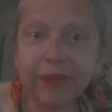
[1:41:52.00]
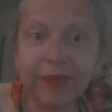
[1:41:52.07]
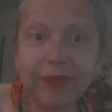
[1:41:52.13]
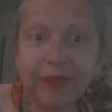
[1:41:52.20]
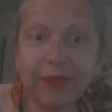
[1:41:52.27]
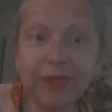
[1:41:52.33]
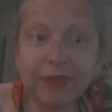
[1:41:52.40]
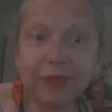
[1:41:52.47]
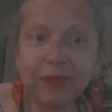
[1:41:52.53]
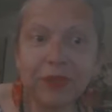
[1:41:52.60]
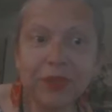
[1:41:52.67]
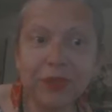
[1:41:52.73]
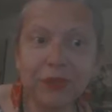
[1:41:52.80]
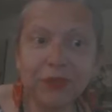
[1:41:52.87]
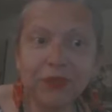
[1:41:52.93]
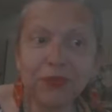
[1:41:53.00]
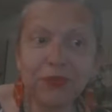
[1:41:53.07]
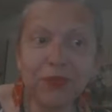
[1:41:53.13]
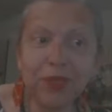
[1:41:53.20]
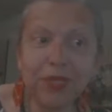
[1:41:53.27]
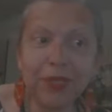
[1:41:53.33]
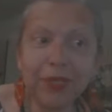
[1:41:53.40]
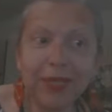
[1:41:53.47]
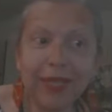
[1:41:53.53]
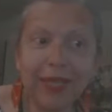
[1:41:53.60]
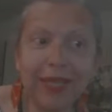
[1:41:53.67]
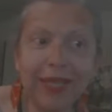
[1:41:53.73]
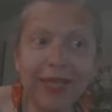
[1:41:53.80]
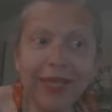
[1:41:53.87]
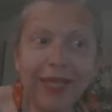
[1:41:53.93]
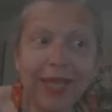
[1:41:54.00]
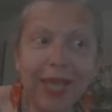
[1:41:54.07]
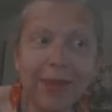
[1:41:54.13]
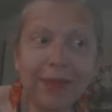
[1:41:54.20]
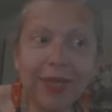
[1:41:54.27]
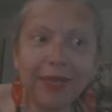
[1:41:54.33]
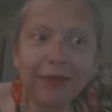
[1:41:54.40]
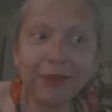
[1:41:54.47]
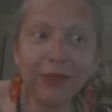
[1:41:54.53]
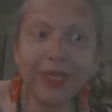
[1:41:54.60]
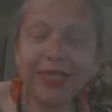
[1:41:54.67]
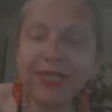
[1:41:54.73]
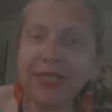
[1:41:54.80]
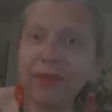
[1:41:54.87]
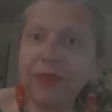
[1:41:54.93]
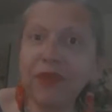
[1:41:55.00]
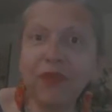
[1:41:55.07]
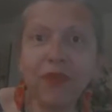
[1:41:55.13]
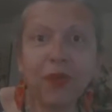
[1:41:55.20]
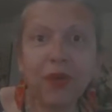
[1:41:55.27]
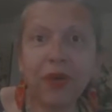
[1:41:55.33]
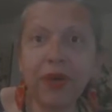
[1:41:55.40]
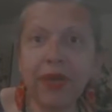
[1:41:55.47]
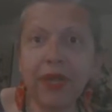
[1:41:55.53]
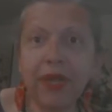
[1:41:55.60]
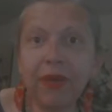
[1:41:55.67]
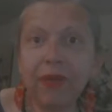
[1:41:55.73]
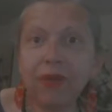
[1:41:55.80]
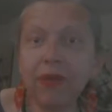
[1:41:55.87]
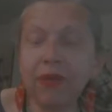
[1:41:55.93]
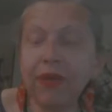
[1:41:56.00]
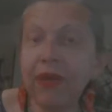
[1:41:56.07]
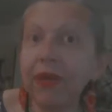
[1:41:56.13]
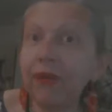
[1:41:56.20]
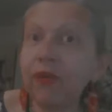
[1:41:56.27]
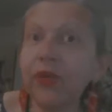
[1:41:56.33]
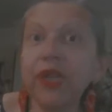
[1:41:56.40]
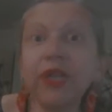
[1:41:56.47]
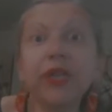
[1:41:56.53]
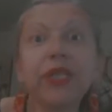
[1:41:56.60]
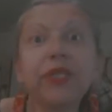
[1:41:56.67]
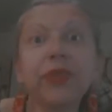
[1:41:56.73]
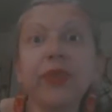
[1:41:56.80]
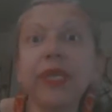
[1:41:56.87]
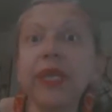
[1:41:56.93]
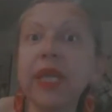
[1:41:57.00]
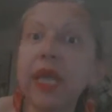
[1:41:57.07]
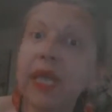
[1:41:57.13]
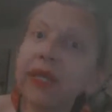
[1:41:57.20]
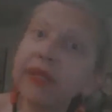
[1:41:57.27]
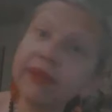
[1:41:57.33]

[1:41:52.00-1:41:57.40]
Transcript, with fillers: when, when, when, I mean, we did it before and, and we're gonna do it again.